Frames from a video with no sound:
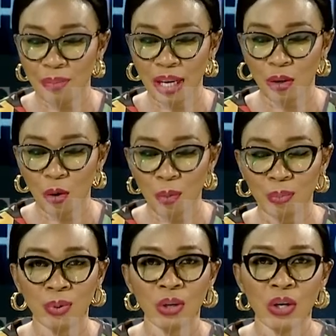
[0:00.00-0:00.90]
I
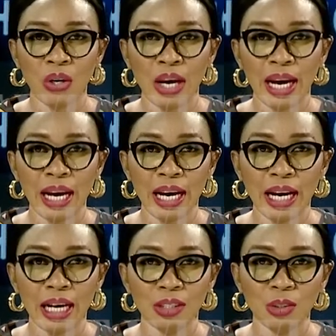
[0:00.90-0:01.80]
hope
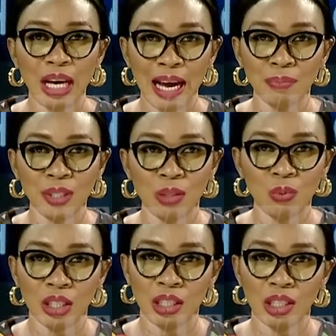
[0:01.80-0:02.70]
uh, you're happy
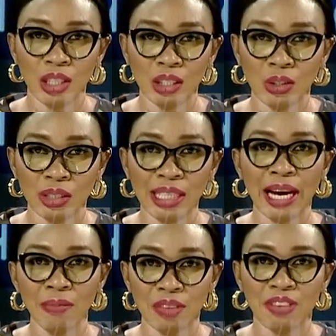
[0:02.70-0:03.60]
with your
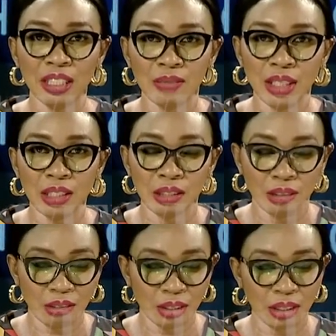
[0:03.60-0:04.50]
time
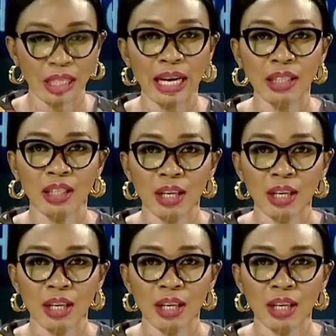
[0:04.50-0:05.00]
investment today.